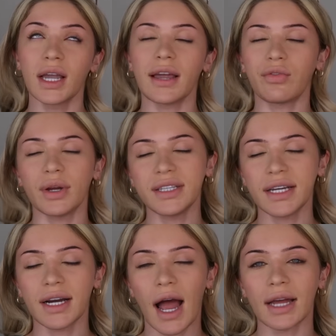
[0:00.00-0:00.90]
if we
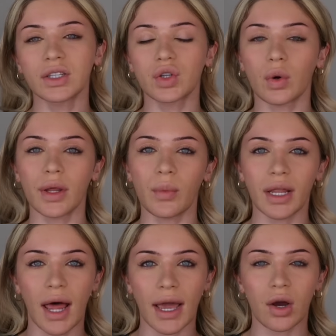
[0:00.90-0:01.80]
see a guy in school that we
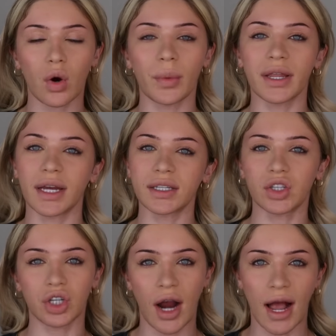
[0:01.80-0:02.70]
like or we think is
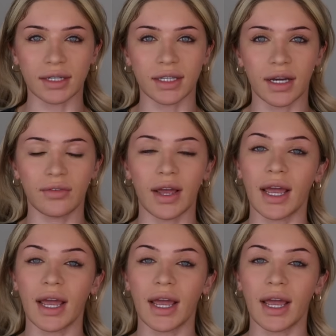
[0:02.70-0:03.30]
attractive